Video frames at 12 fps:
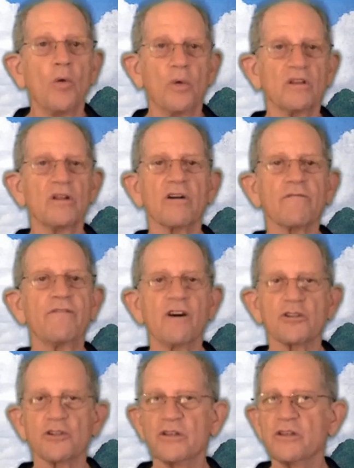When lung
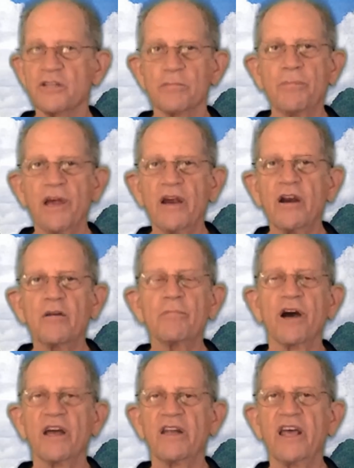function is
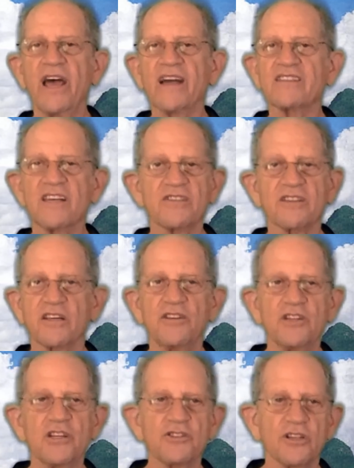impaired by an excess
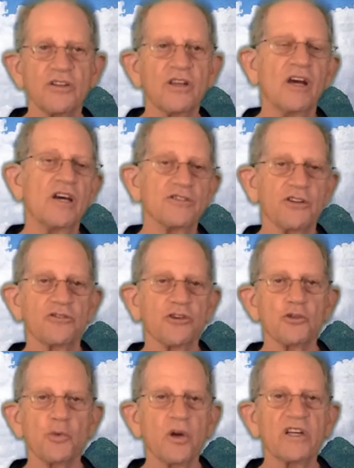condition, such
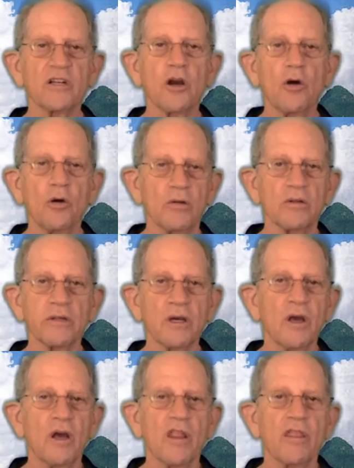as wind cold,
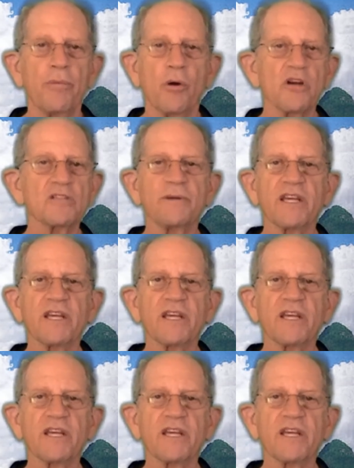the pores